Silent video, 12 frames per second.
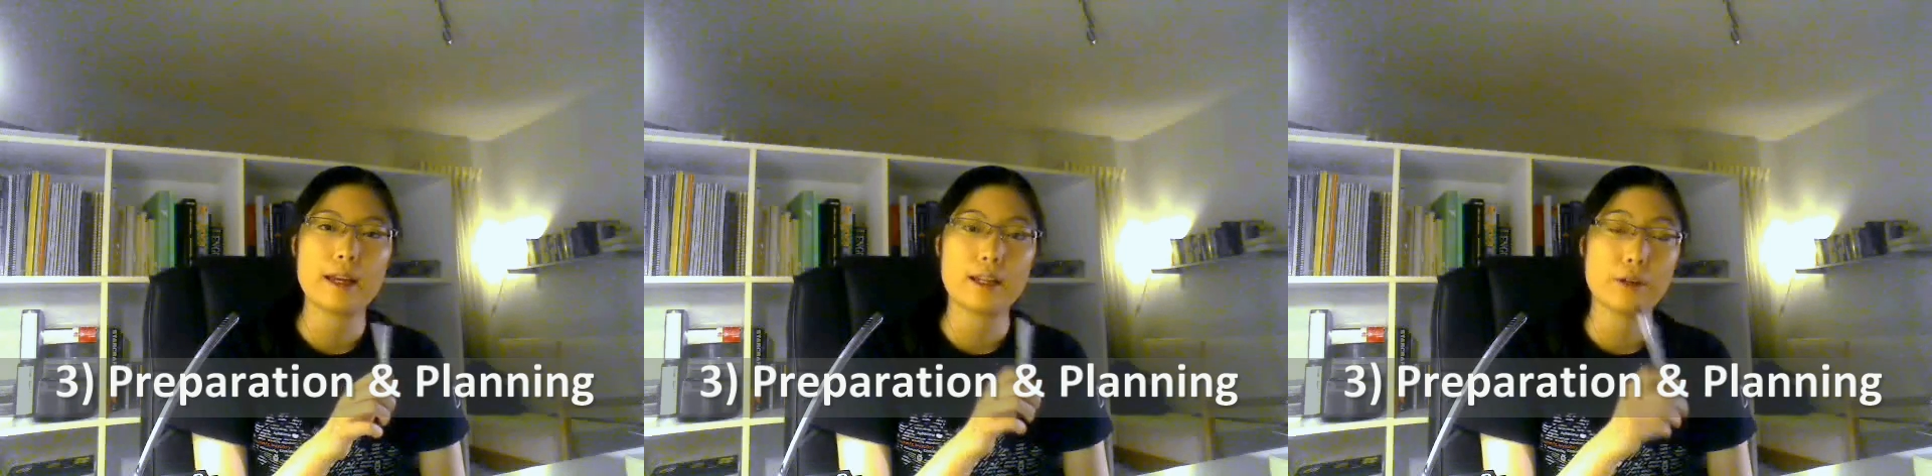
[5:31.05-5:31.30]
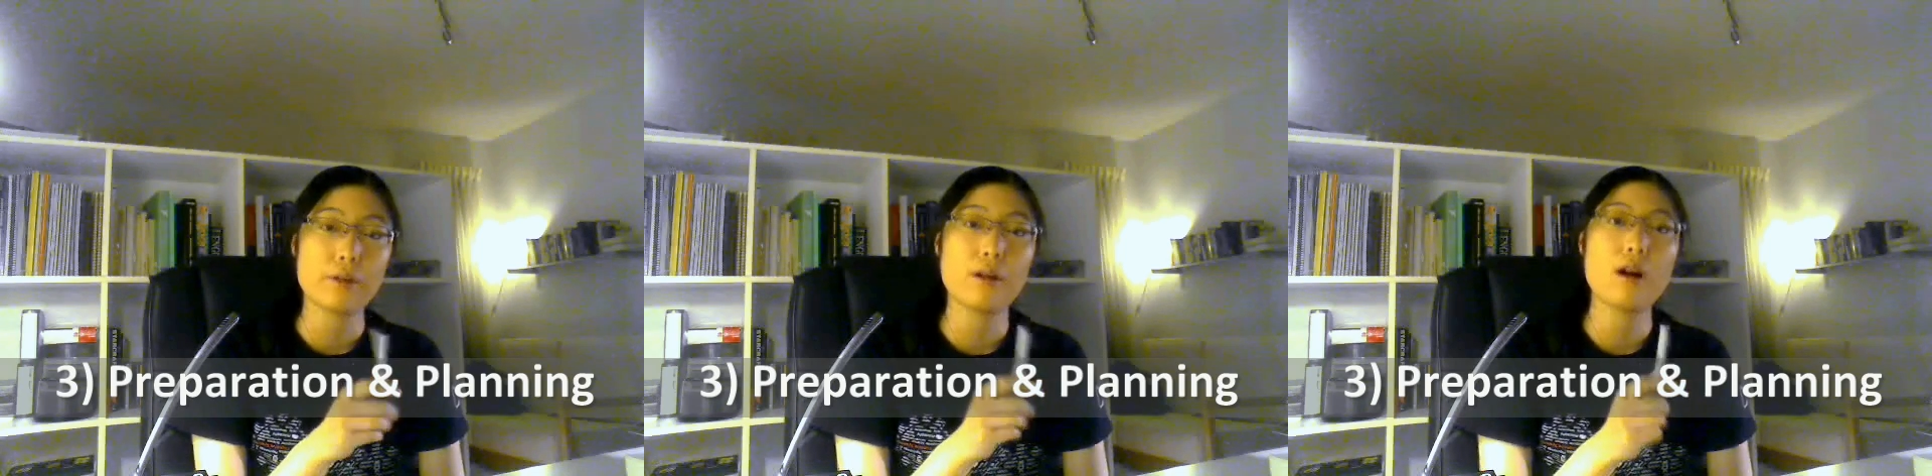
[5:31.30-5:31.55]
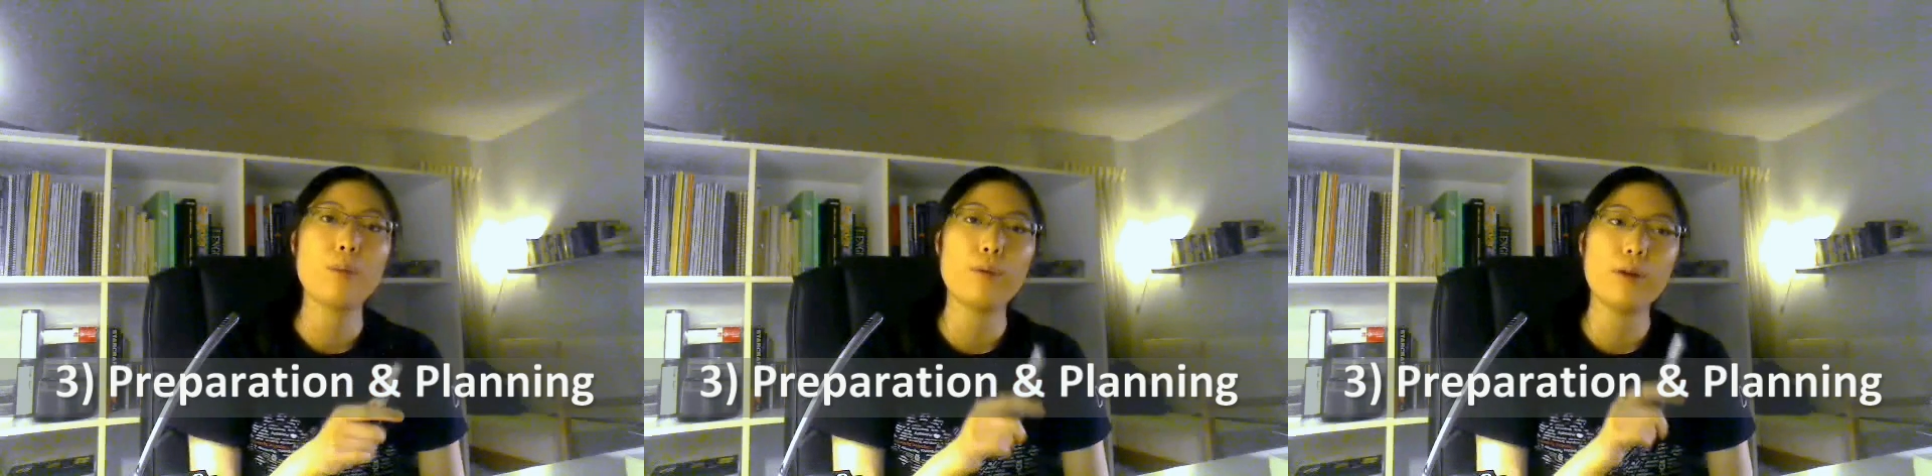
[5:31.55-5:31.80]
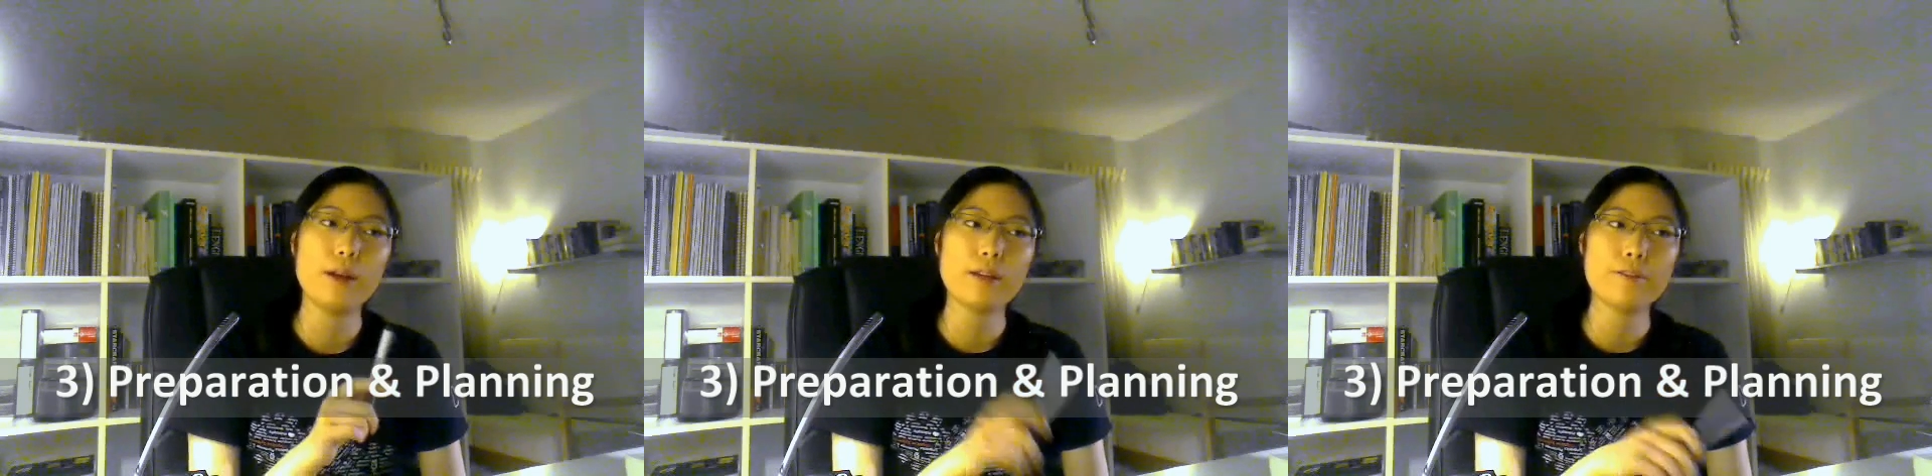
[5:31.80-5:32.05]
again, you're
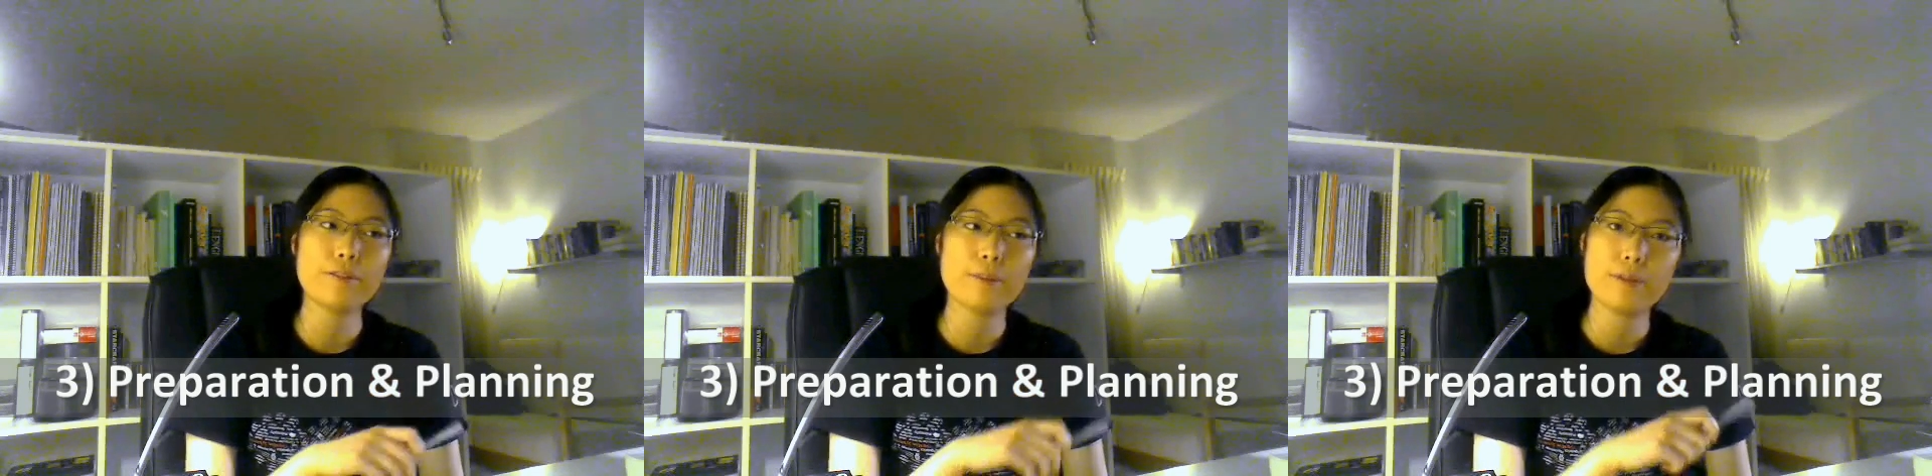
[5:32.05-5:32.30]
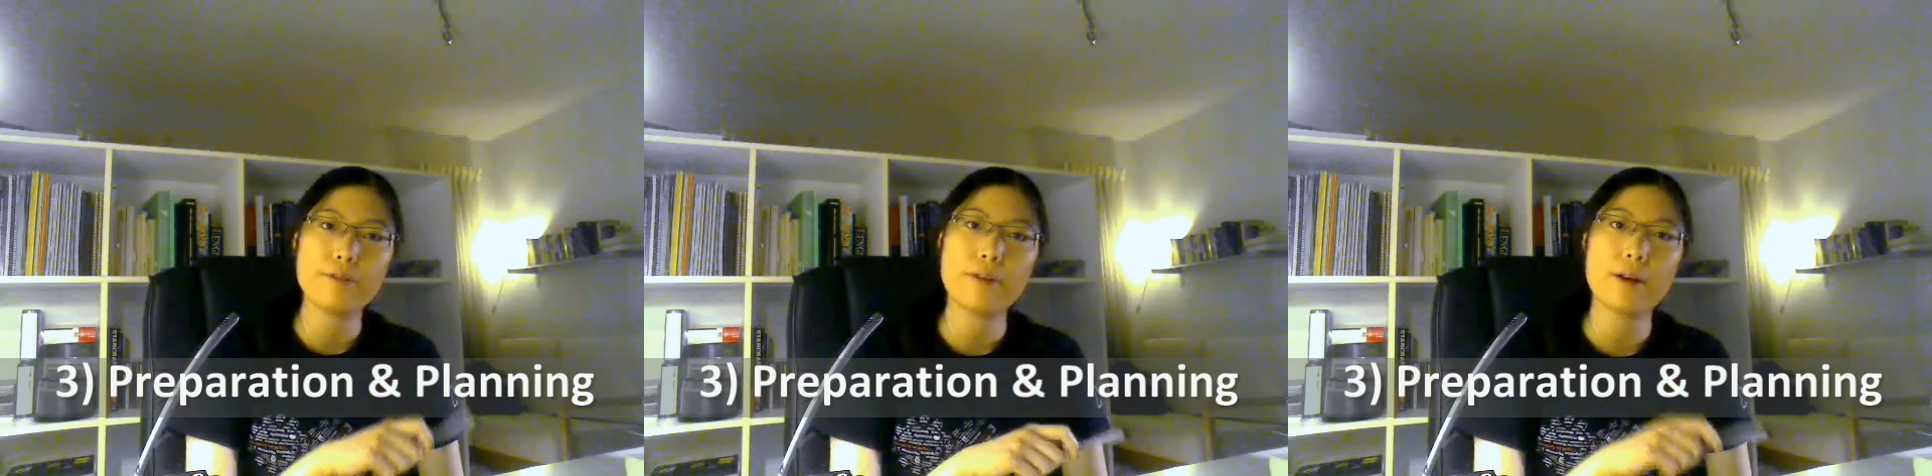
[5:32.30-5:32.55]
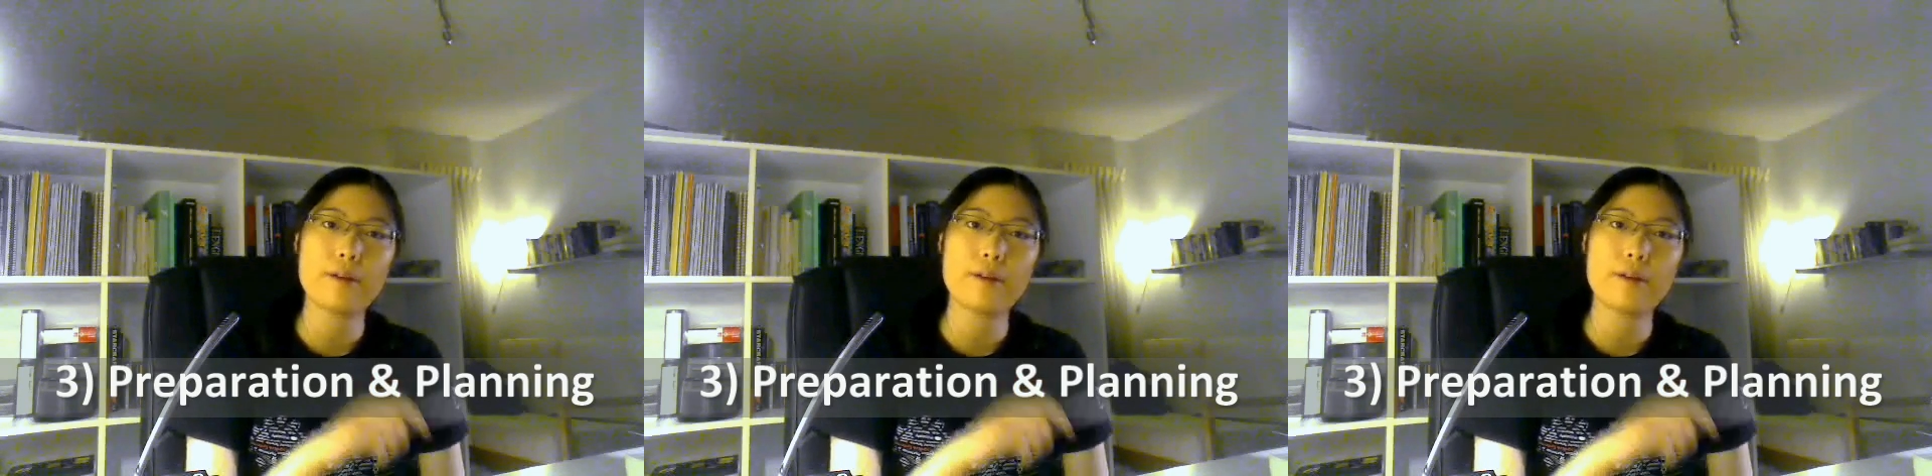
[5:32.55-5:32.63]
operating from a